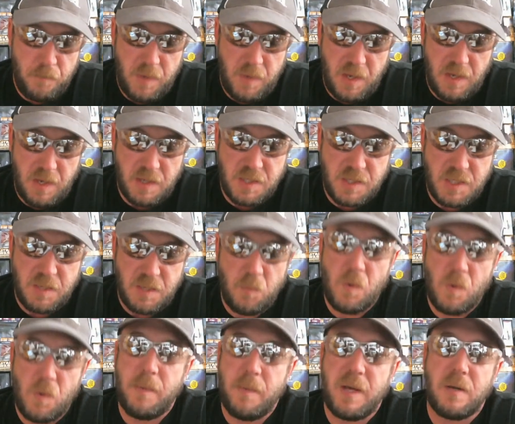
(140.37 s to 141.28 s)
and she
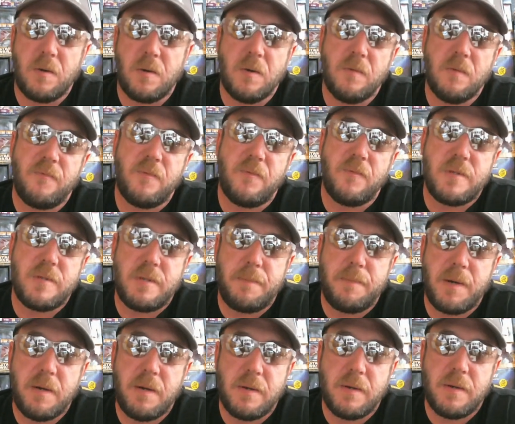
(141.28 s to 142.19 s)
won't make her first
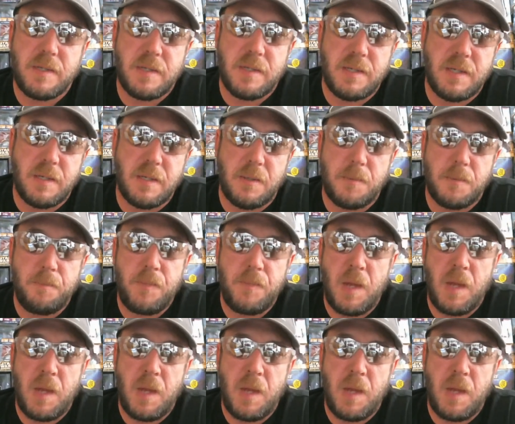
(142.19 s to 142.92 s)
appearance until